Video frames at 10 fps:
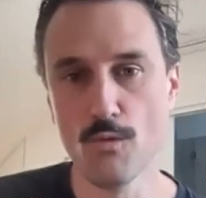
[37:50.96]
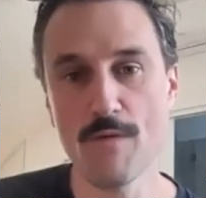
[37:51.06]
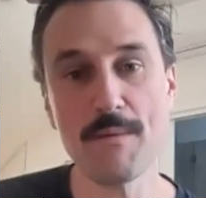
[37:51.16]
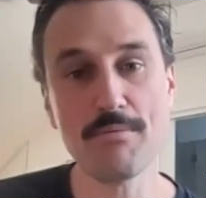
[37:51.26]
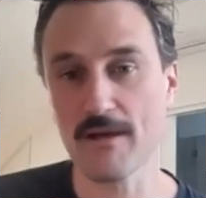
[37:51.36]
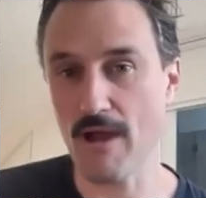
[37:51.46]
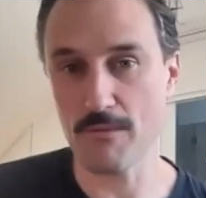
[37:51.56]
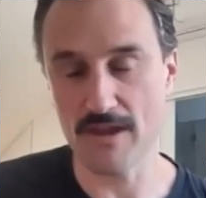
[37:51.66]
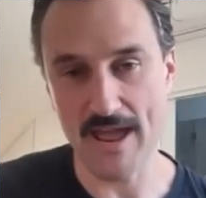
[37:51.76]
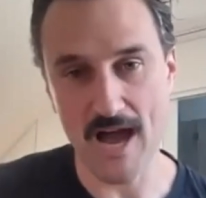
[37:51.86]
We've been playing around
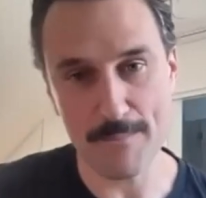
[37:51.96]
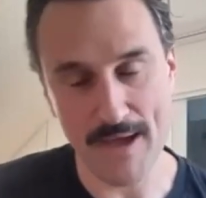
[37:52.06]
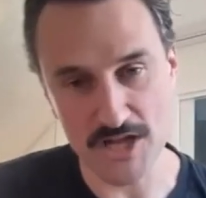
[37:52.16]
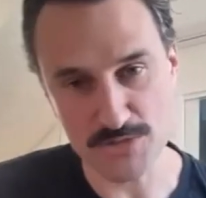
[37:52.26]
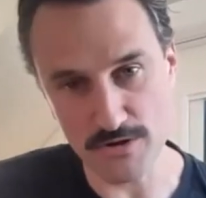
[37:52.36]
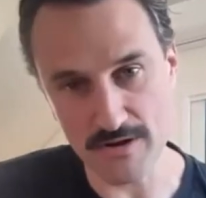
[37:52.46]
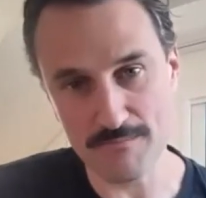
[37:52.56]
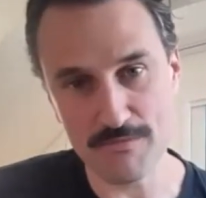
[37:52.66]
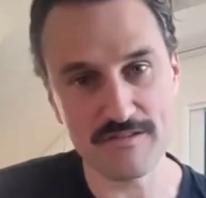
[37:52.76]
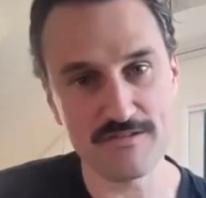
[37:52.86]
with an AI page
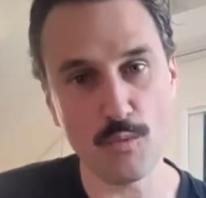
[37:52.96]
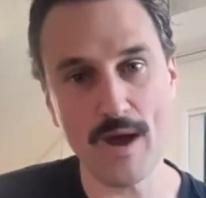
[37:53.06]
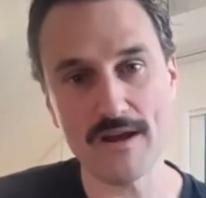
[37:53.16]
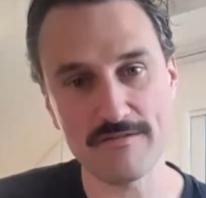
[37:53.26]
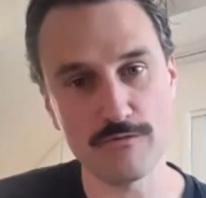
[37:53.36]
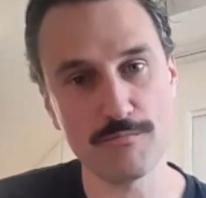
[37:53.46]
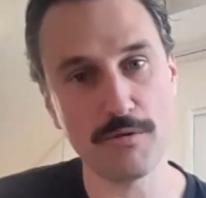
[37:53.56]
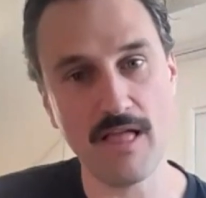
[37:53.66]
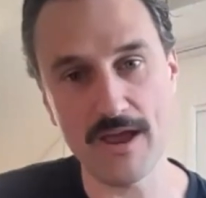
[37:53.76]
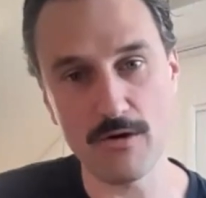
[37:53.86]
builder. This is a way to sort of
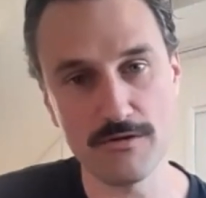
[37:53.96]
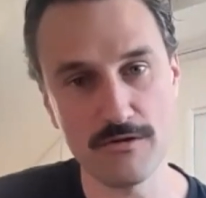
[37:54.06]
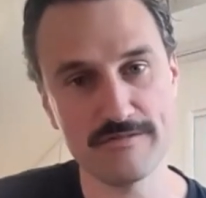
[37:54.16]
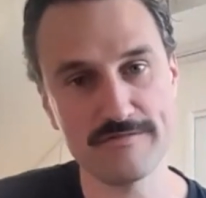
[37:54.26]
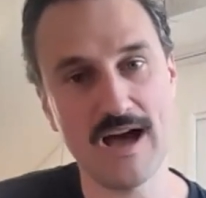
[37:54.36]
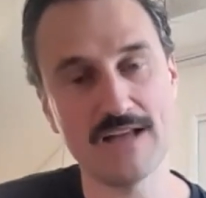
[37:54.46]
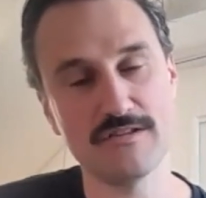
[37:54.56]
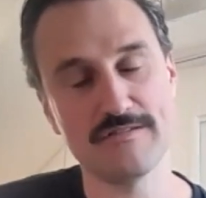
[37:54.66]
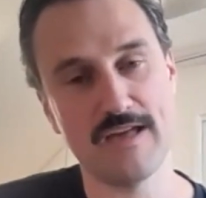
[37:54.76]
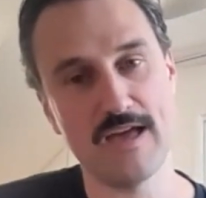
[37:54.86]
play, start
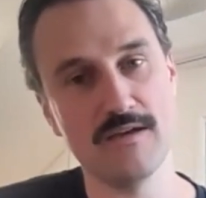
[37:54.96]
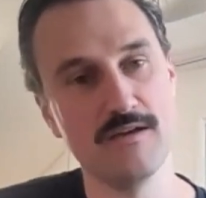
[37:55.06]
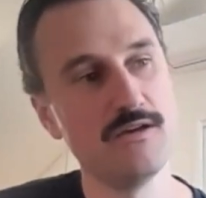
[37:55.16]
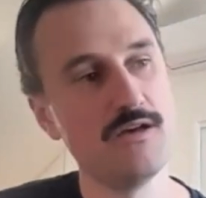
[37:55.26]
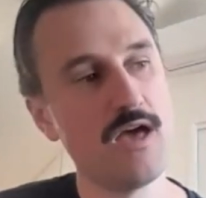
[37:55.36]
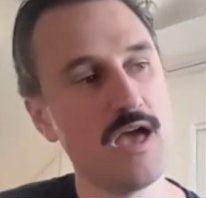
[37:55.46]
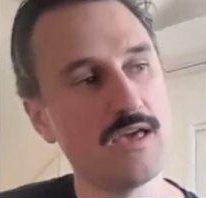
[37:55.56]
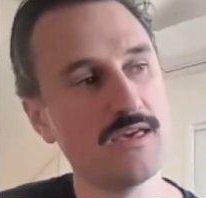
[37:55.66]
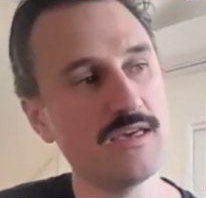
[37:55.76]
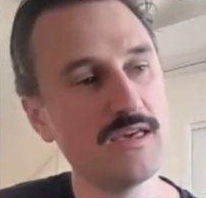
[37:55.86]
to say,
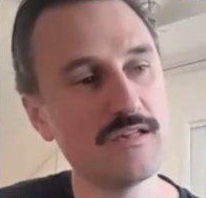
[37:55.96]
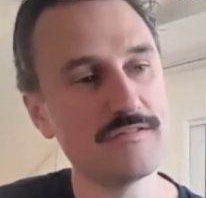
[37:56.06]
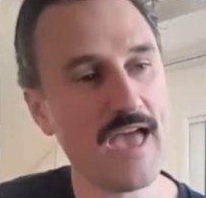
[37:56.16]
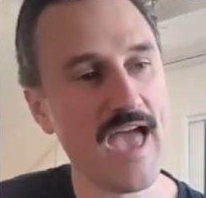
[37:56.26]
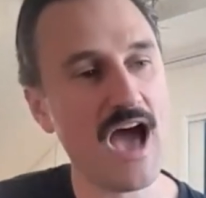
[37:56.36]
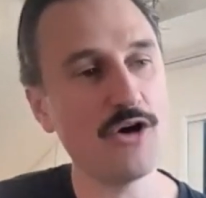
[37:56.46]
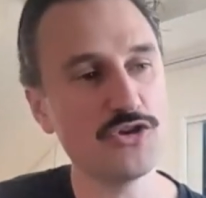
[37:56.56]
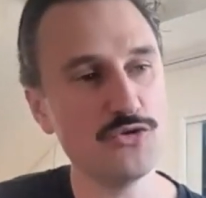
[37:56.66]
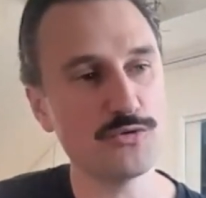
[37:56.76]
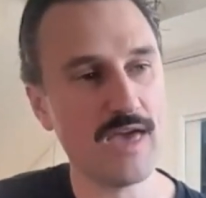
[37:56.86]
here's how
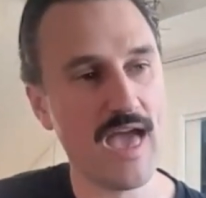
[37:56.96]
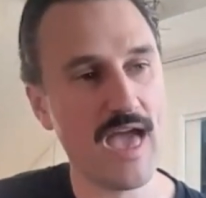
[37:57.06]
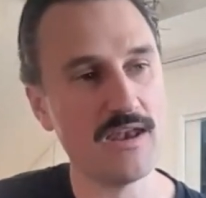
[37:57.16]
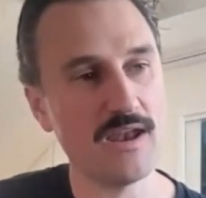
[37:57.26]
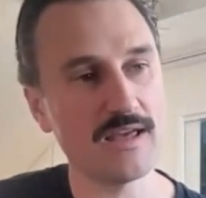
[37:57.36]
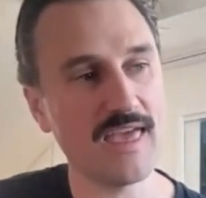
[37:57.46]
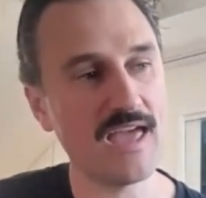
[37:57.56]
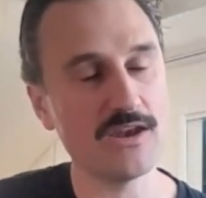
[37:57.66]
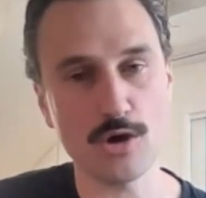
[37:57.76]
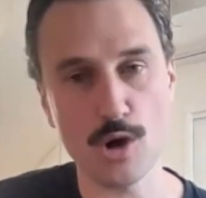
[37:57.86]
you can
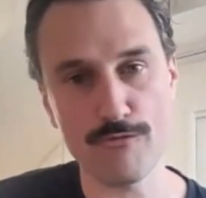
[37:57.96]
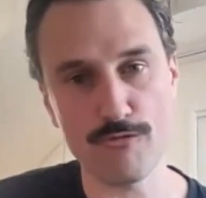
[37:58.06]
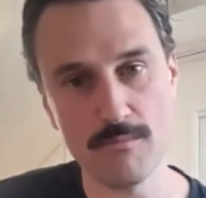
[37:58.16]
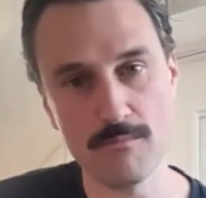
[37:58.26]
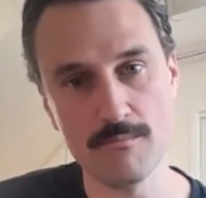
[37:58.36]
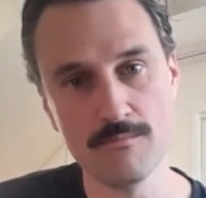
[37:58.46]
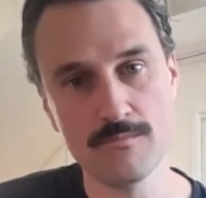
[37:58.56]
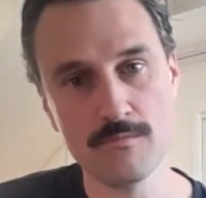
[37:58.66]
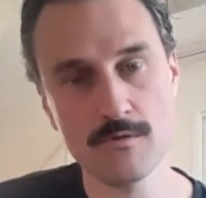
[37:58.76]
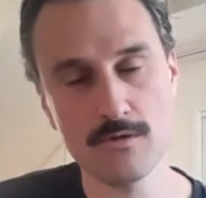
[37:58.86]
again go from
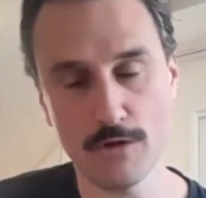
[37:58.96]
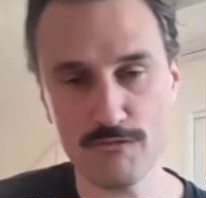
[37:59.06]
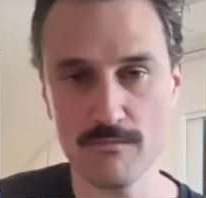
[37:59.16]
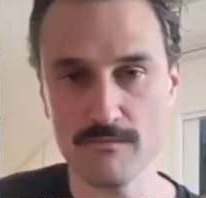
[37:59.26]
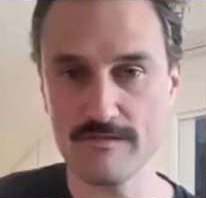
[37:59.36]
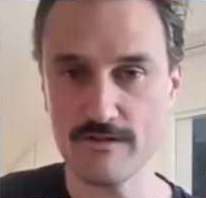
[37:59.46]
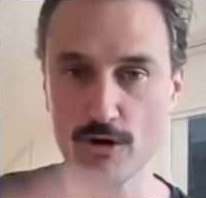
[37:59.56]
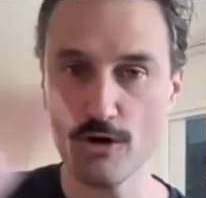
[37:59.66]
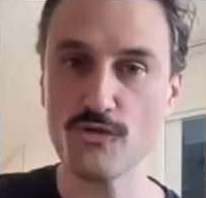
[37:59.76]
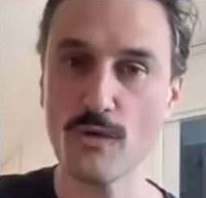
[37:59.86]
not from
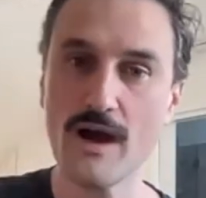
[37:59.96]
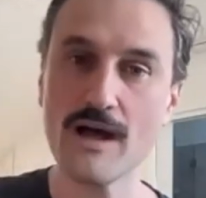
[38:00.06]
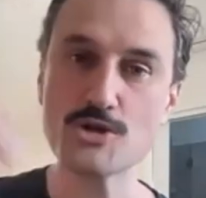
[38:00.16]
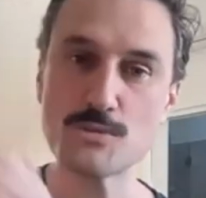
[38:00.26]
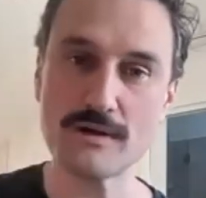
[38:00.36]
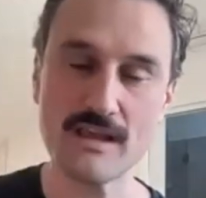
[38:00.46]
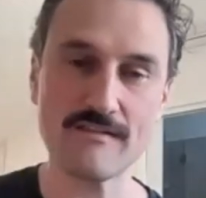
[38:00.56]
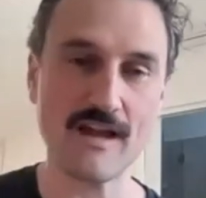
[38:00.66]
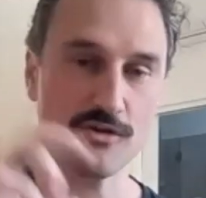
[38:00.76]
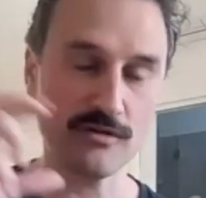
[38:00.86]
0 to 100, but
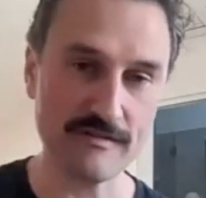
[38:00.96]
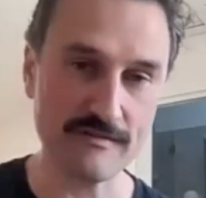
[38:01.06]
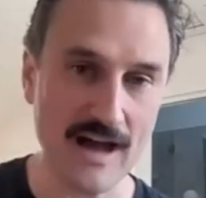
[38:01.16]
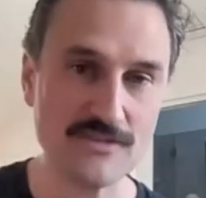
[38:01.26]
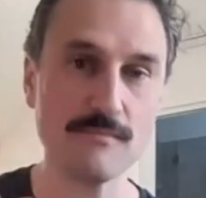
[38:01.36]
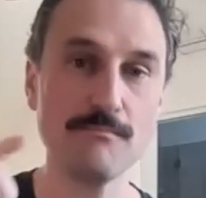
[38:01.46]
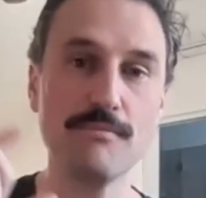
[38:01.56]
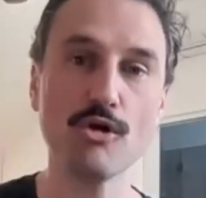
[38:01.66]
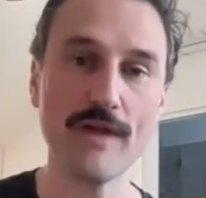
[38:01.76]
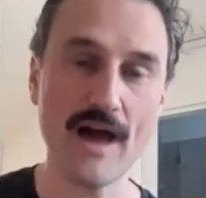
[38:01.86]
here's how you can start to
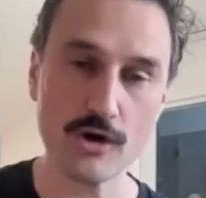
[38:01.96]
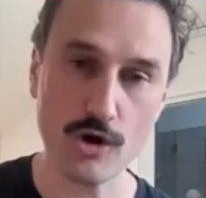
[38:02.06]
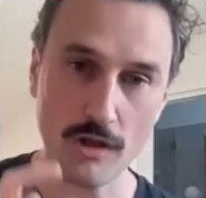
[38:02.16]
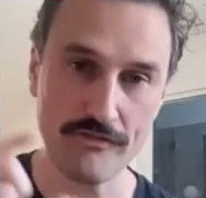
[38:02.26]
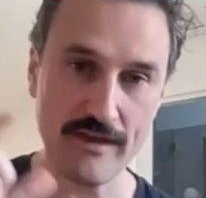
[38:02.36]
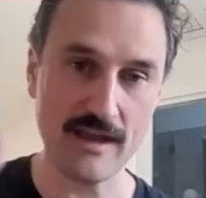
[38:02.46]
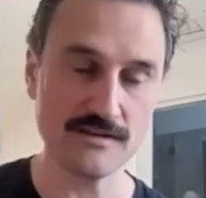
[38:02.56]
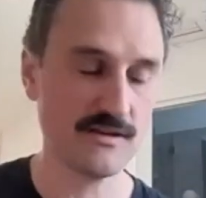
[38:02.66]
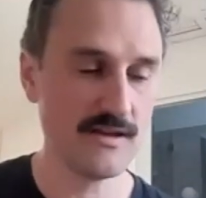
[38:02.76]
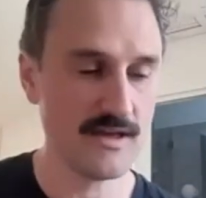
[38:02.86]
build out content